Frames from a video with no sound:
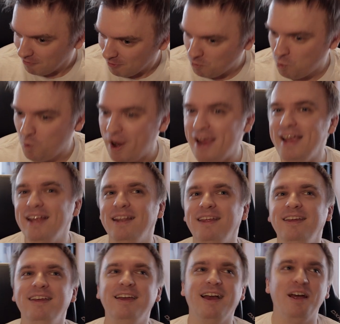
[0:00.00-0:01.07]

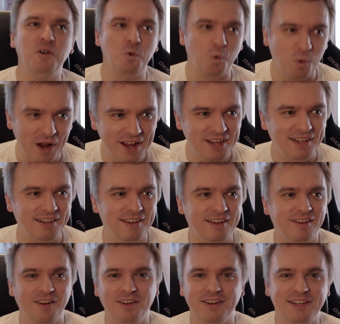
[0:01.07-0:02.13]
waiting and
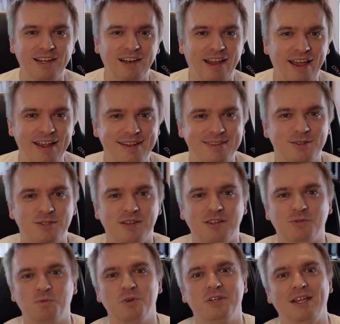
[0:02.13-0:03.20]
waiting until
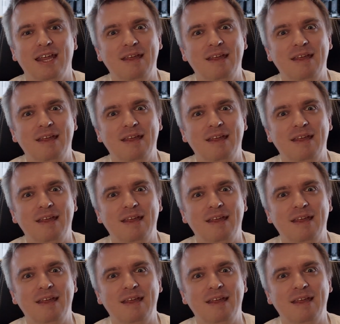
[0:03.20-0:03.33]
ASUS would